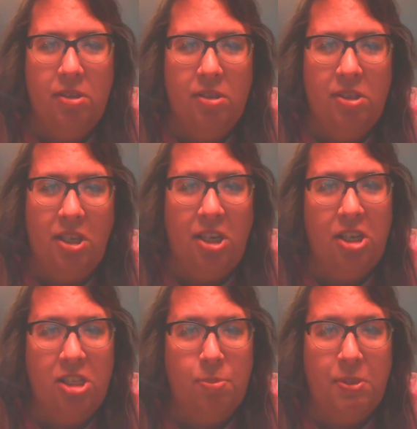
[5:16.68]

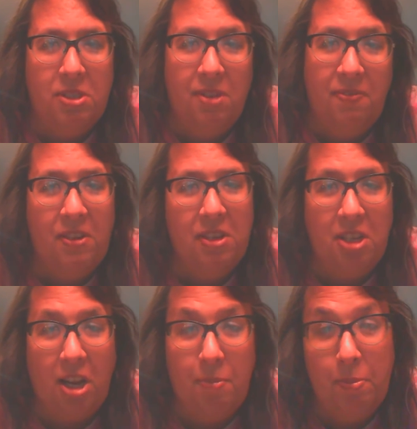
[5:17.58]
seeing specific
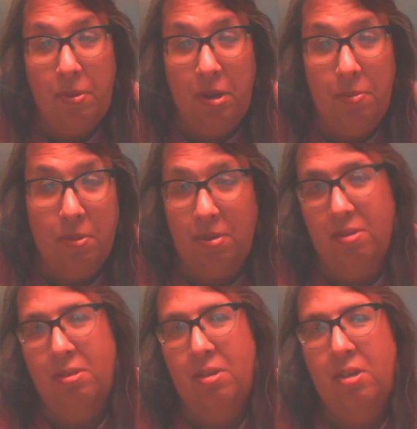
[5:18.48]
type of people
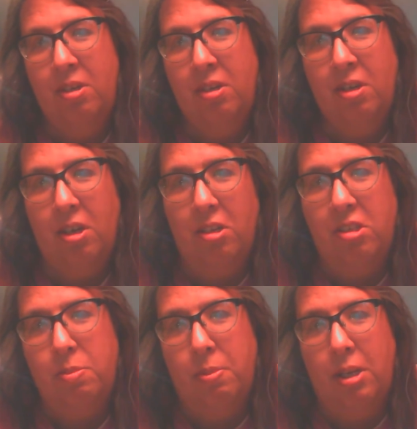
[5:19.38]
on
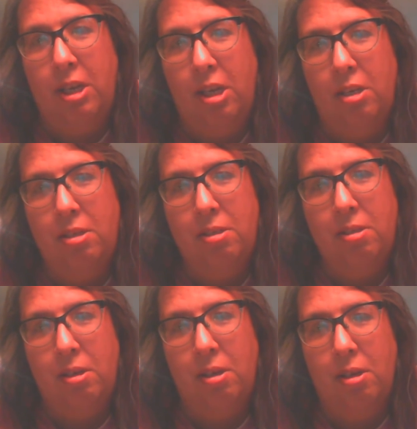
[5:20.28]
this planet.
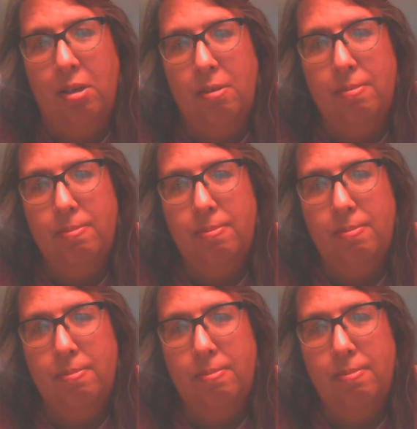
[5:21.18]
You know,